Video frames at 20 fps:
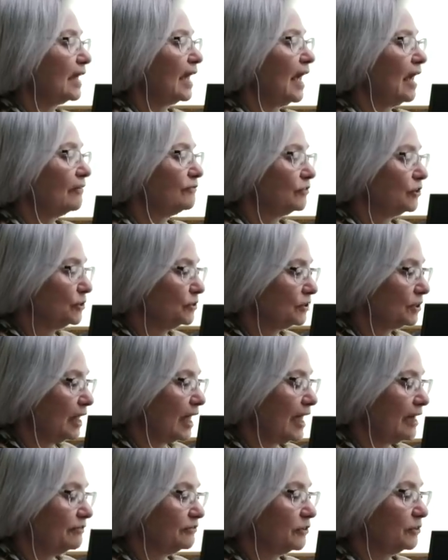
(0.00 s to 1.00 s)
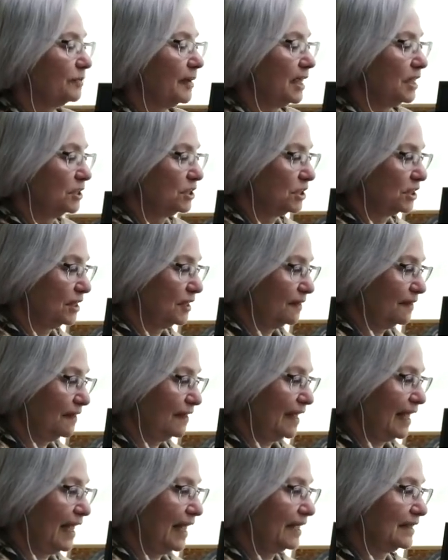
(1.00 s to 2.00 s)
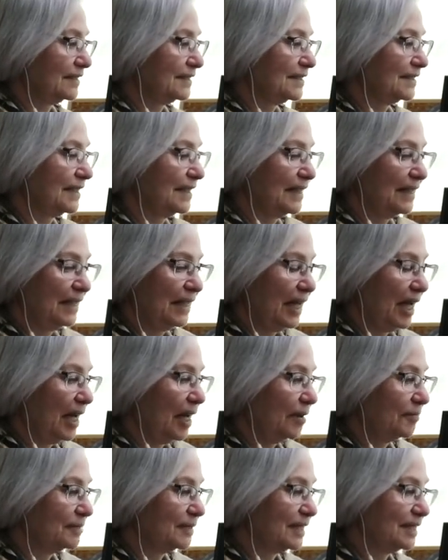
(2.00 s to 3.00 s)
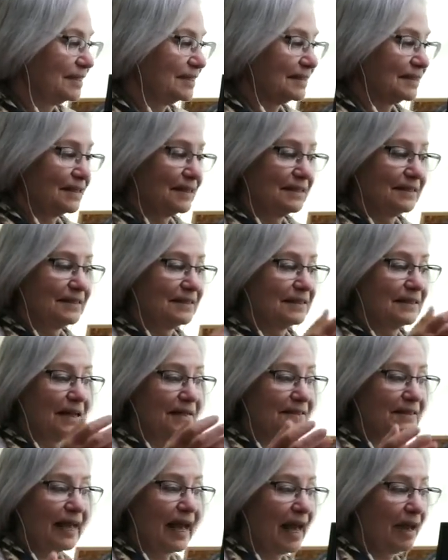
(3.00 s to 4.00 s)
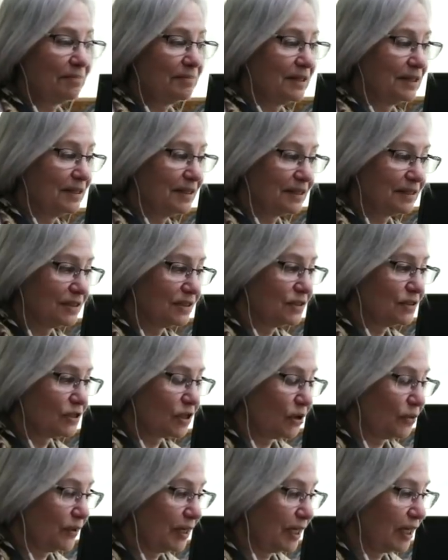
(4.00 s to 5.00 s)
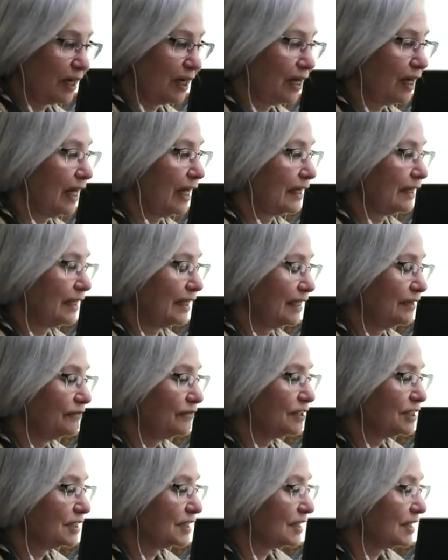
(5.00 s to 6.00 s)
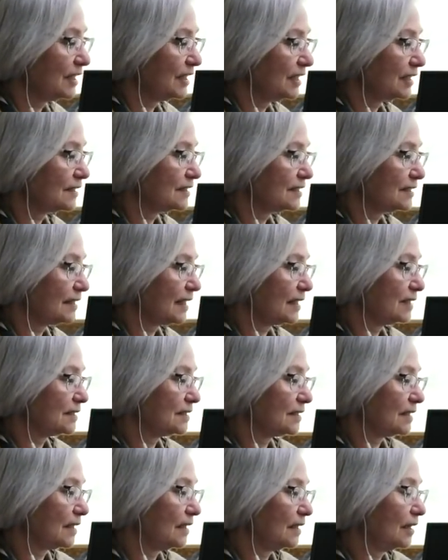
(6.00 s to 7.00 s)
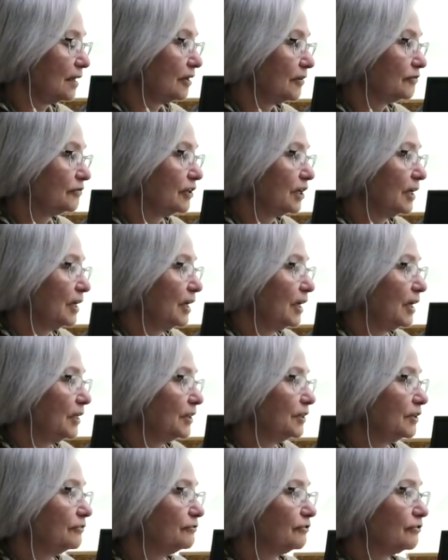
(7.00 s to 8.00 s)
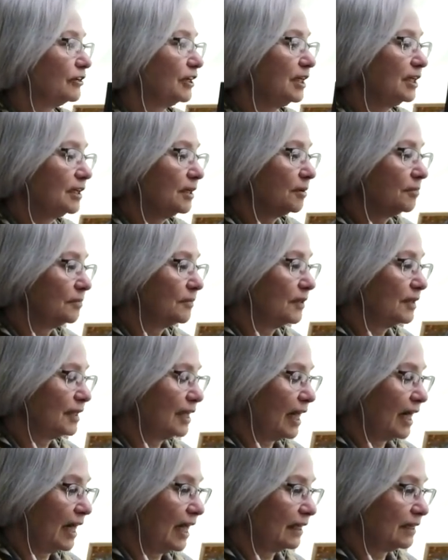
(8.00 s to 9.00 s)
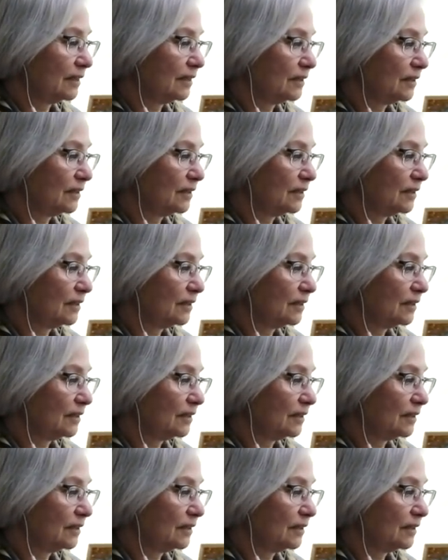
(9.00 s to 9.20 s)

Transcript: have your affirmation that this does happen. This is going on, even to the extent of the freedom that